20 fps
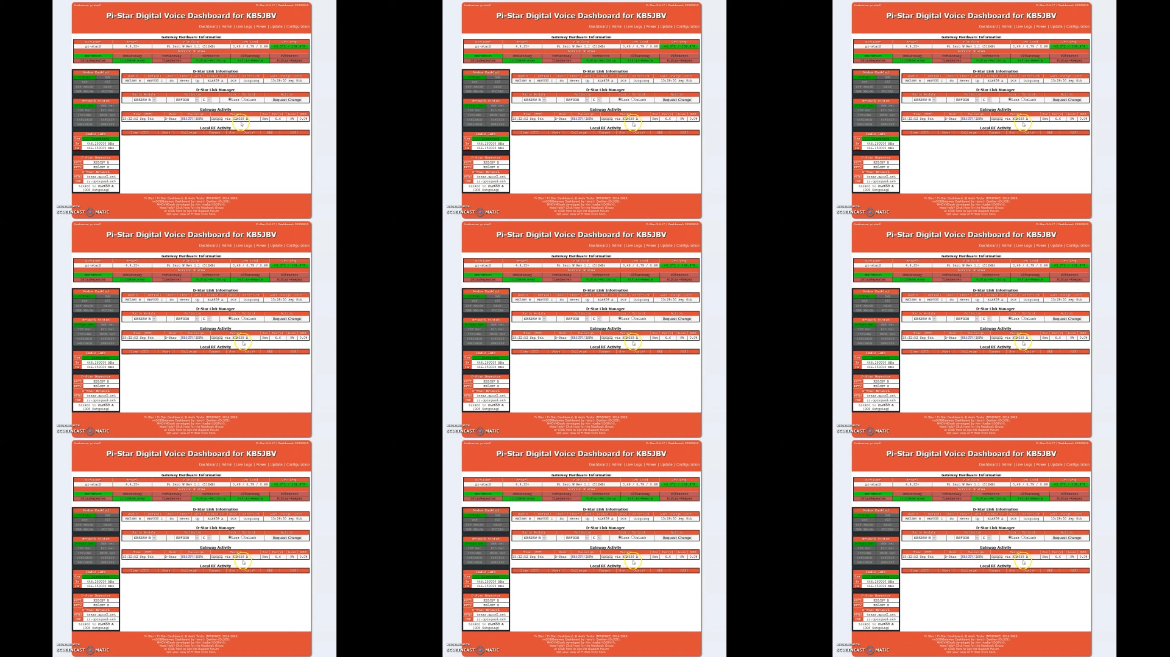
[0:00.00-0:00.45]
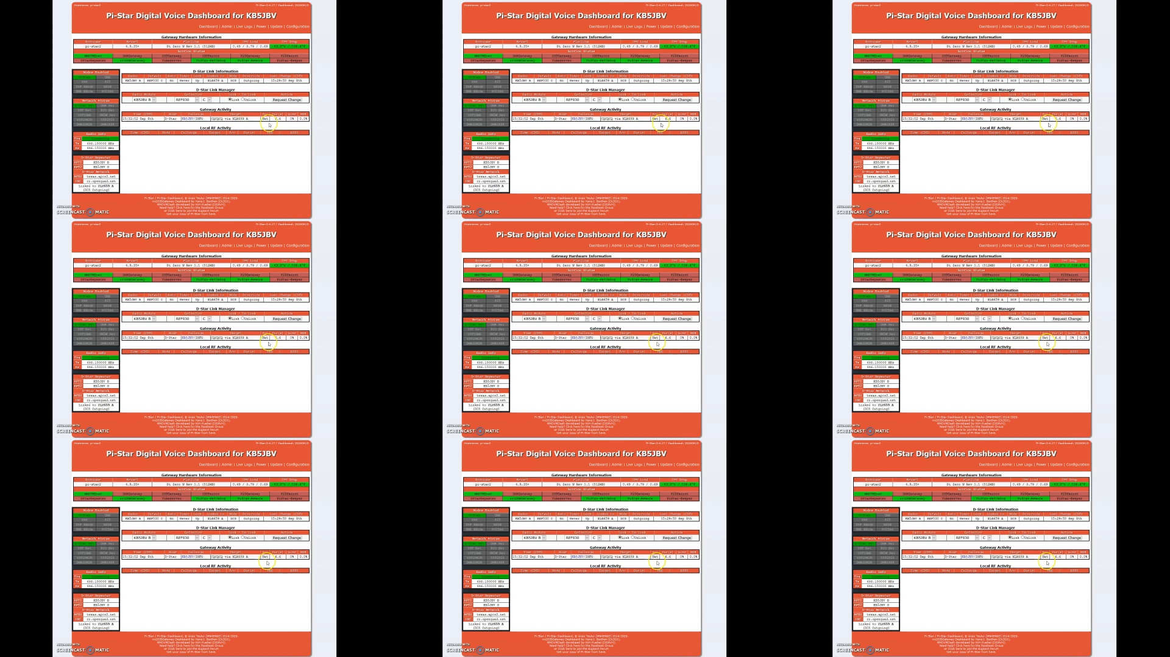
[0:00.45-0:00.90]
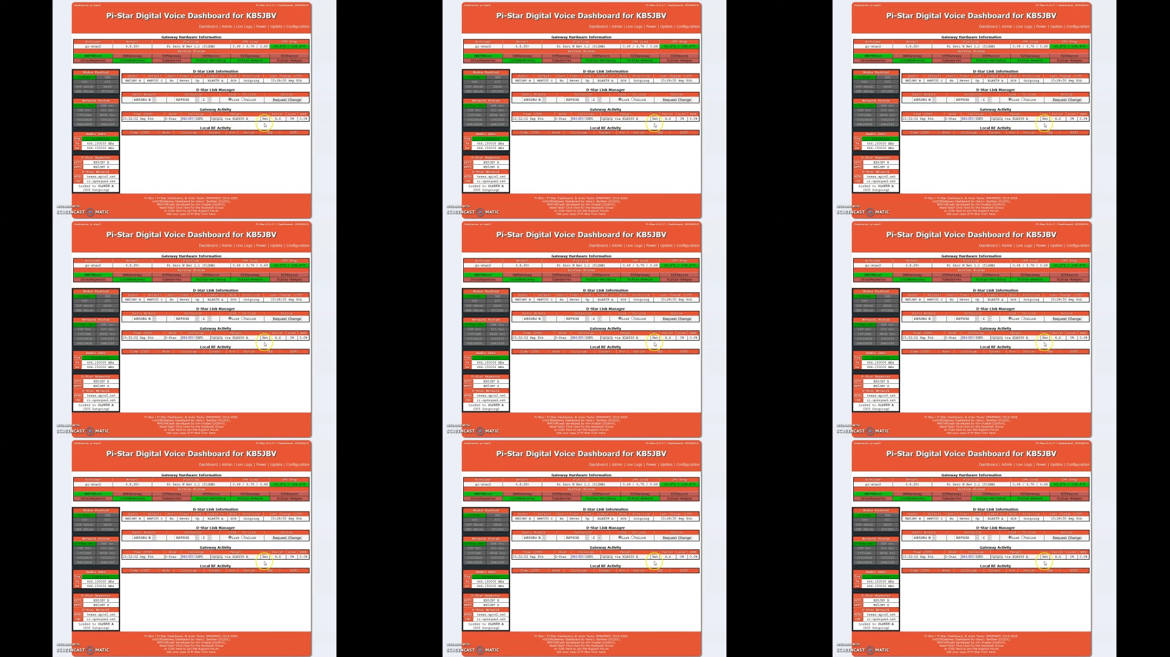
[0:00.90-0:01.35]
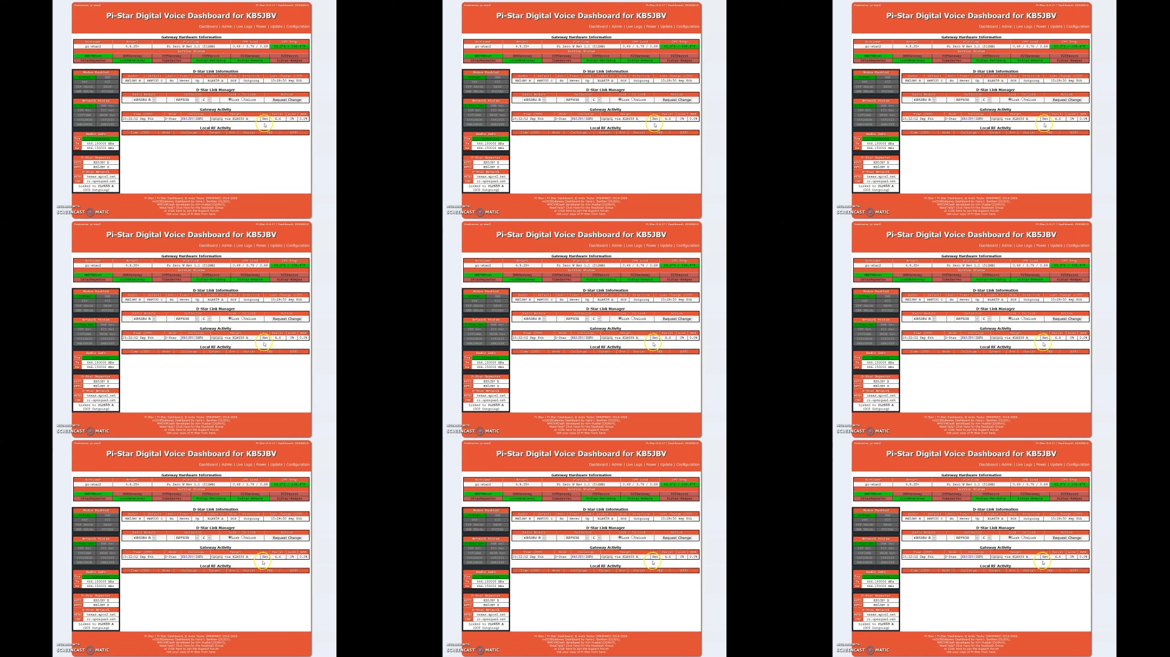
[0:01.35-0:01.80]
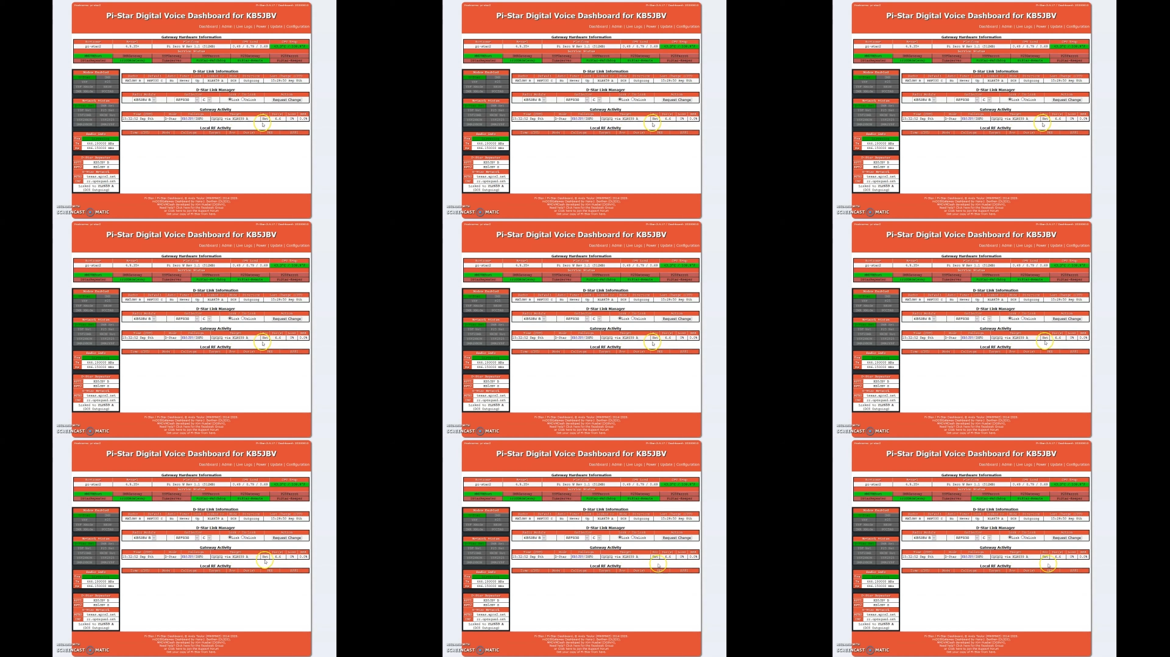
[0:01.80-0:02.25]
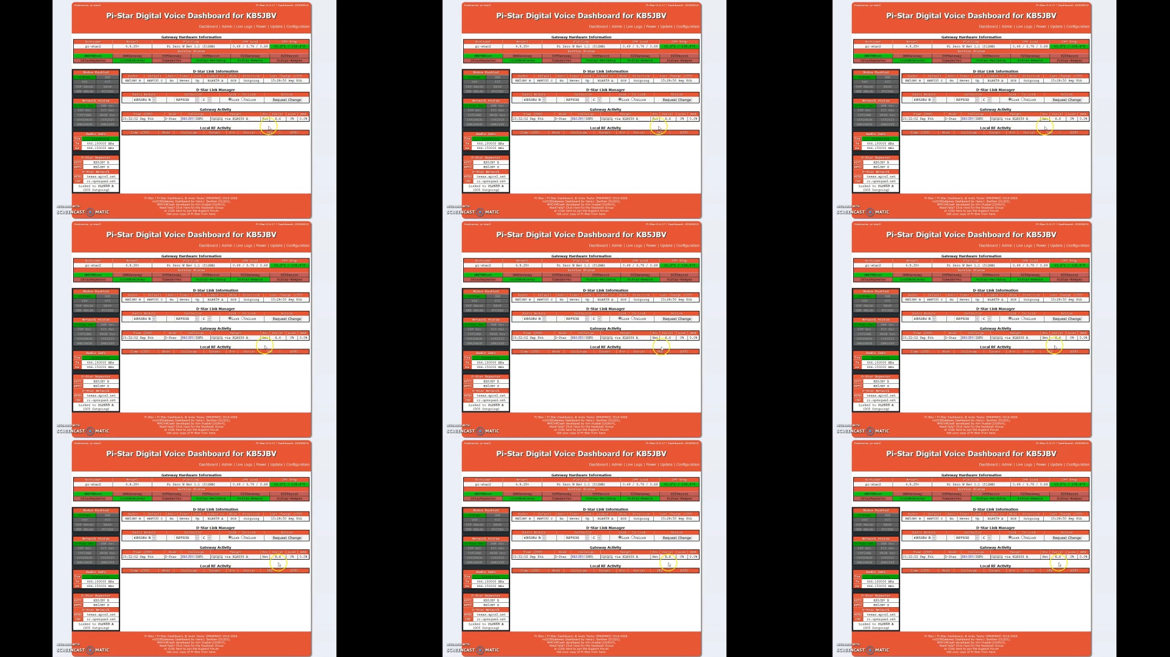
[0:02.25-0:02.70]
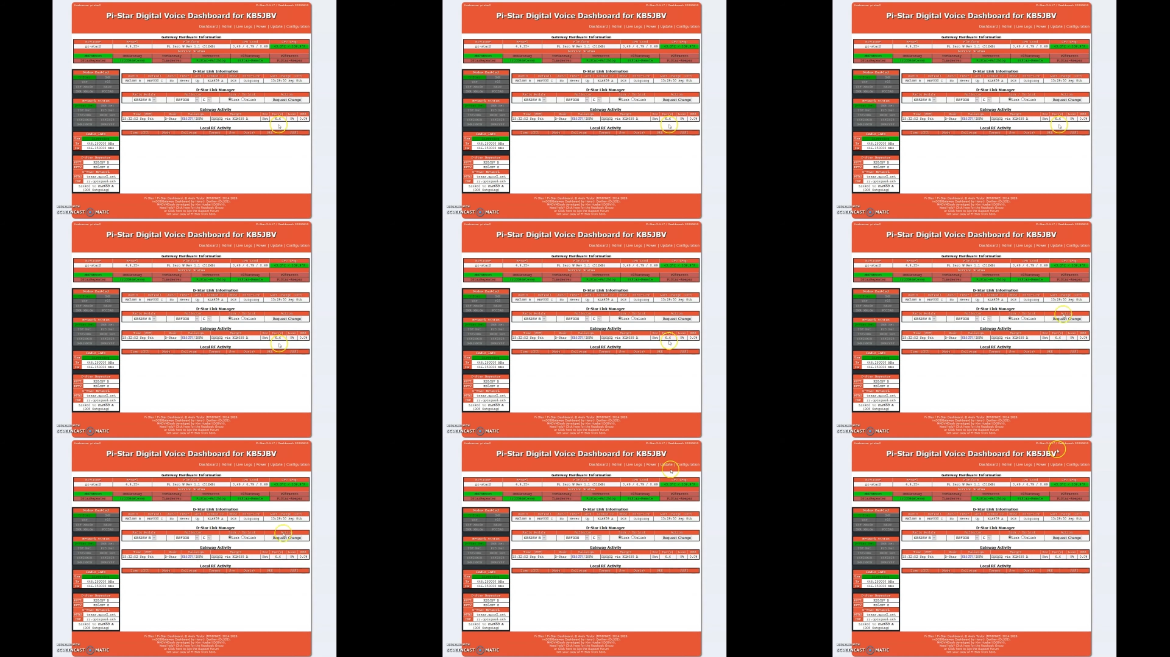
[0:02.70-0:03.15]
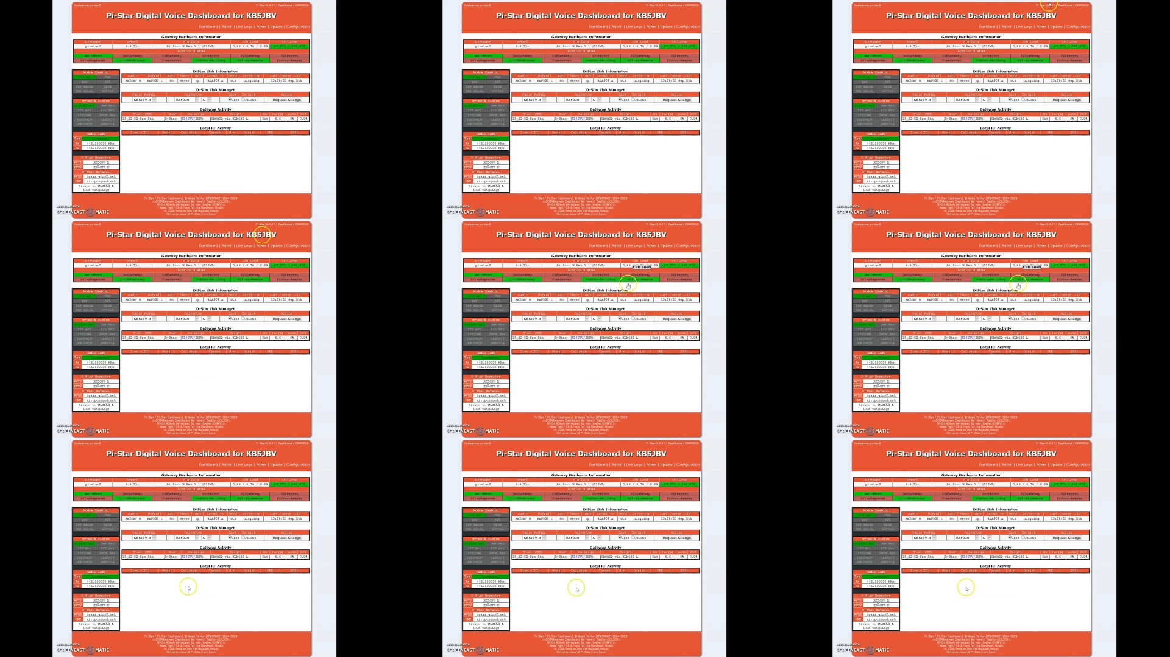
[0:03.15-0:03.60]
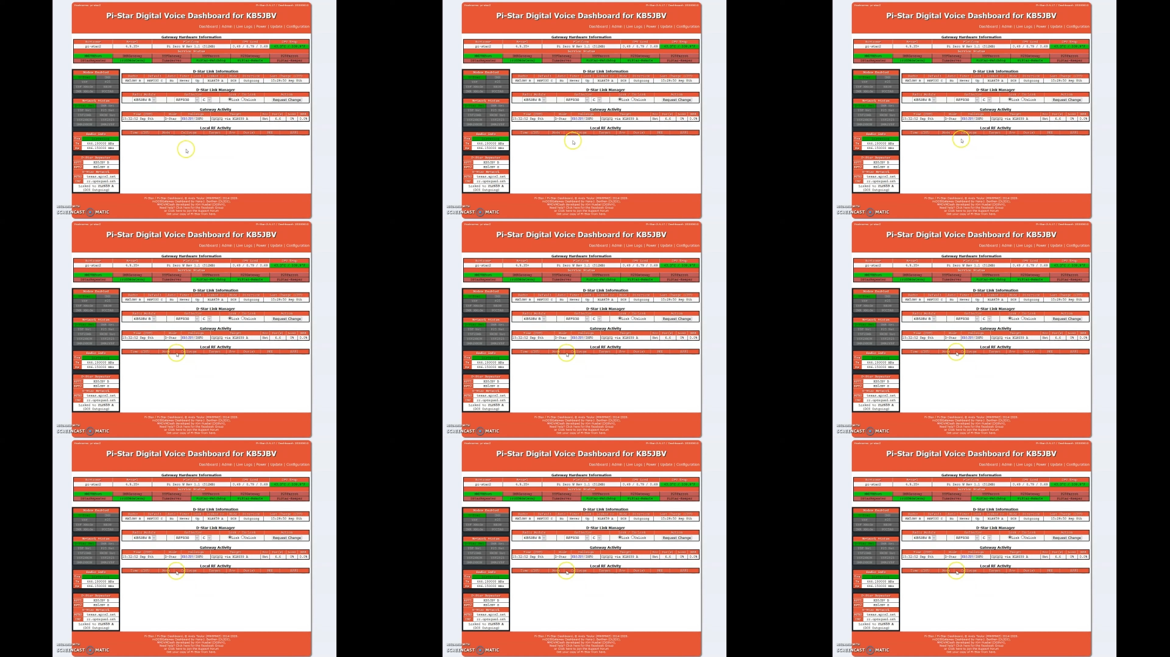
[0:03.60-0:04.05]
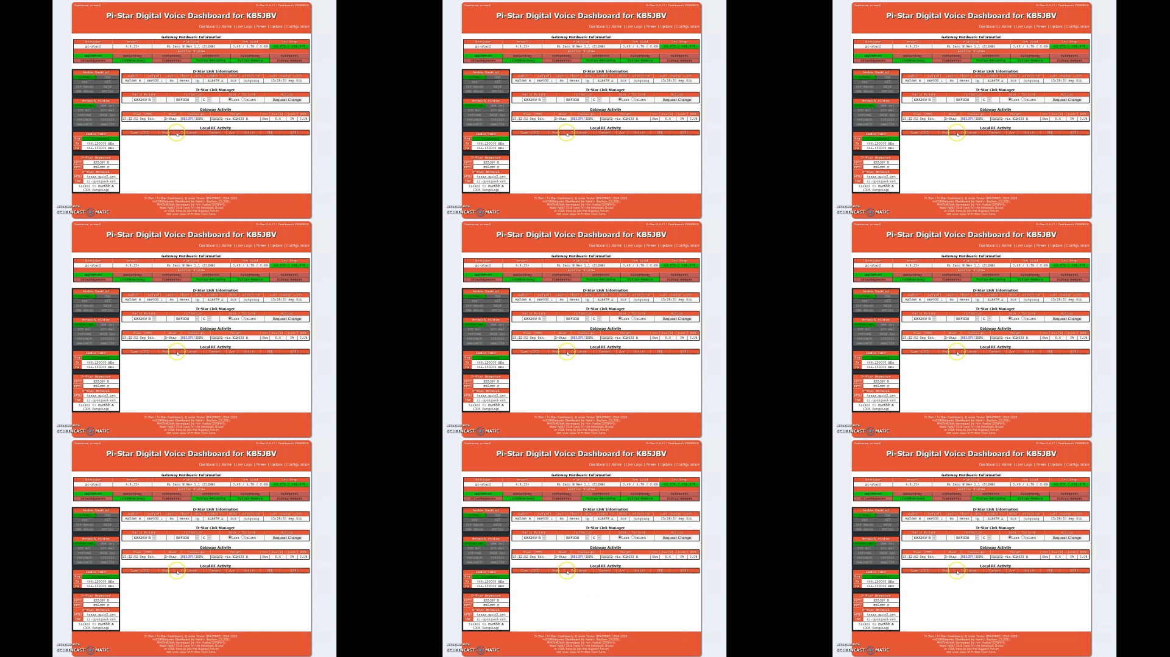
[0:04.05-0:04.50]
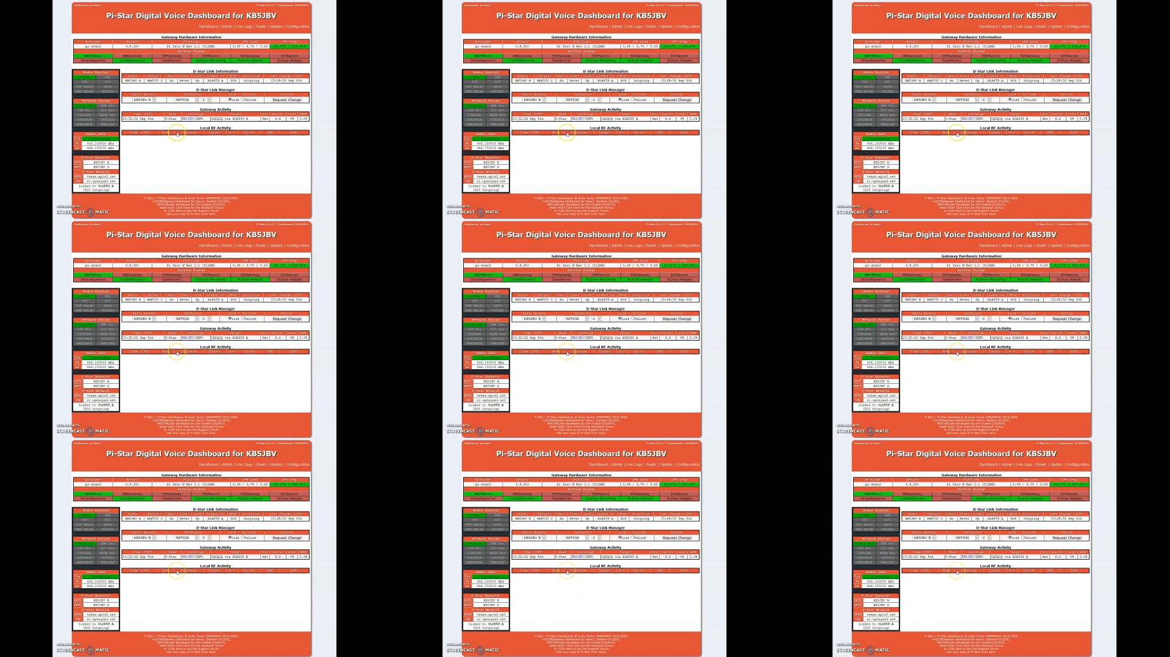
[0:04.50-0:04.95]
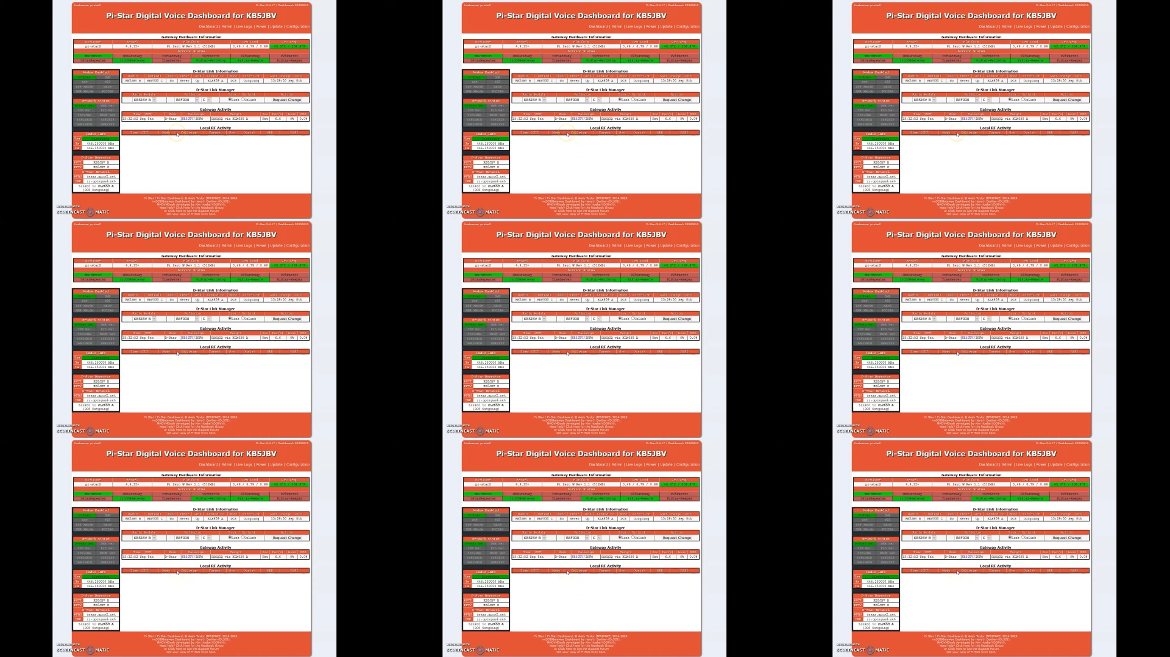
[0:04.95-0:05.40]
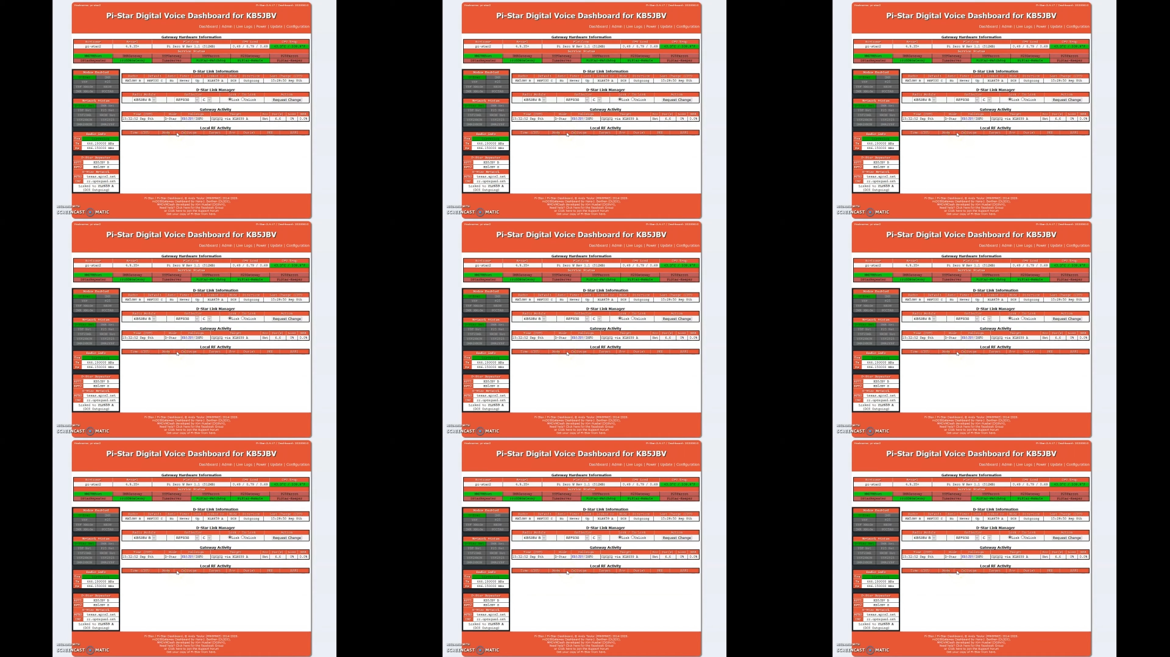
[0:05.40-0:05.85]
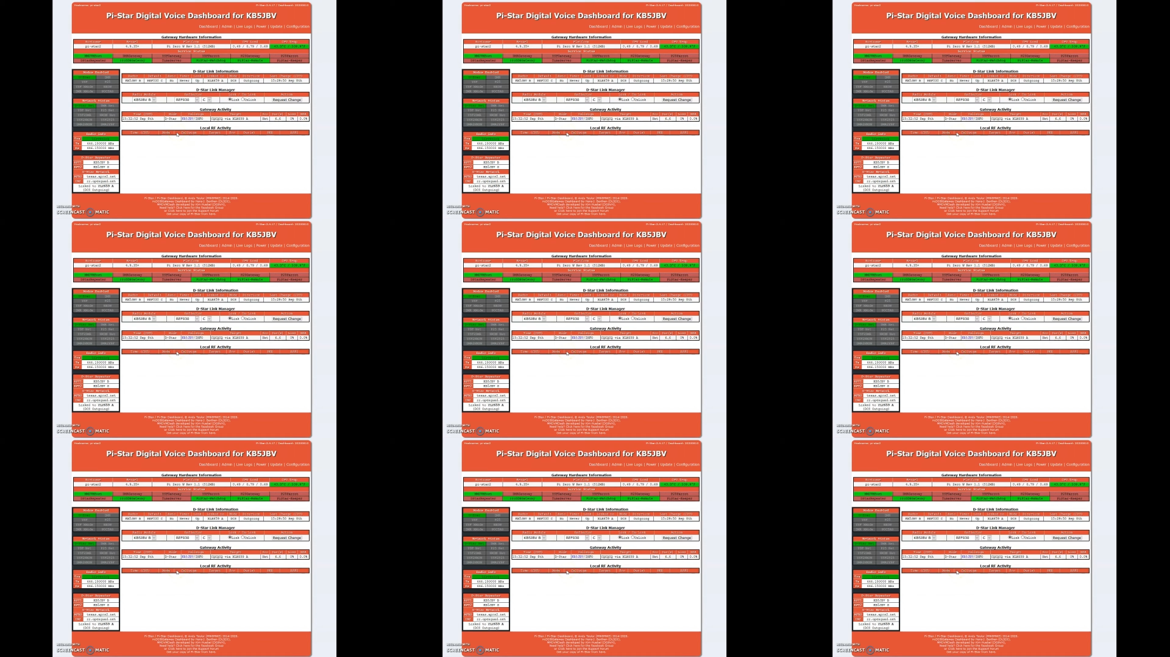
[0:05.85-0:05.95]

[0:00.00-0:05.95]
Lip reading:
No face is visible, so there are no lips to read.